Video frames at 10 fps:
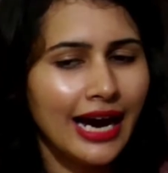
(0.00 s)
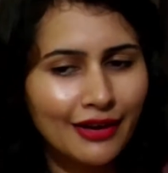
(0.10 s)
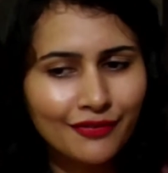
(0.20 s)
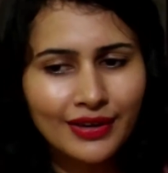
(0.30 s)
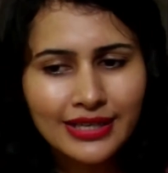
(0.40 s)

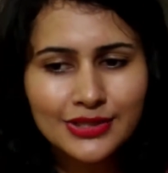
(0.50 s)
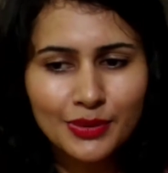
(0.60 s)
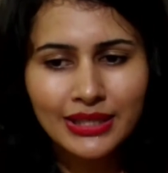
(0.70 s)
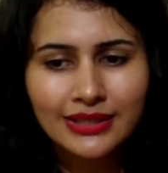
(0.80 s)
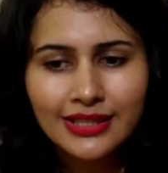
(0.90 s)
I felt at
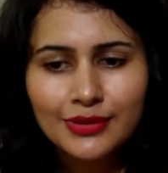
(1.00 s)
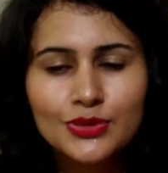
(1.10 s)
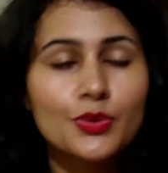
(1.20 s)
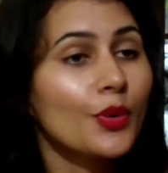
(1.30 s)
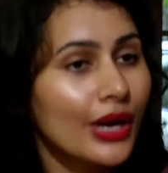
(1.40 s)
23 it
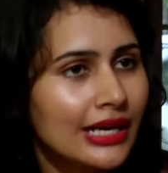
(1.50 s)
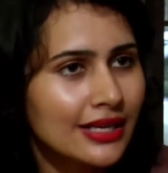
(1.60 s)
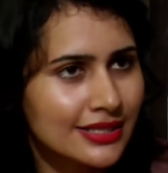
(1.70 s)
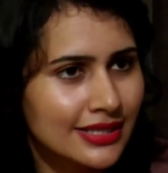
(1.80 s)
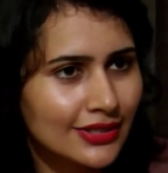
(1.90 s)
was way
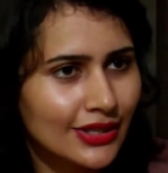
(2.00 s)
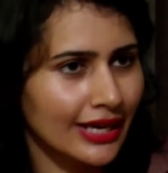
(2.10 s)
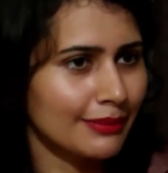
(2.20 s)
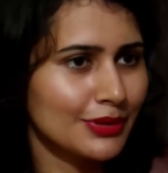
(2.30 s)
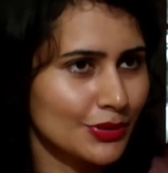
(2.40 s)
easier to
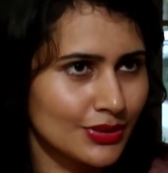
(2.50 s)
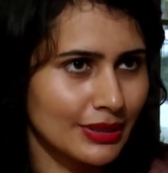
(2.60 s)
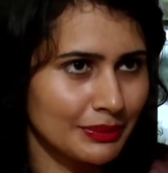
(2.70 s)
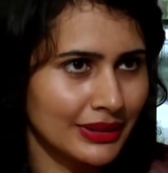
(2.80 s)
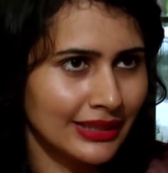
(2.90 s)
get up and do
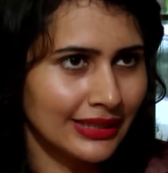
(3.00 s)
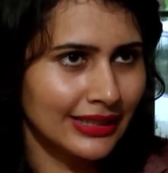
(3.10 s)
something.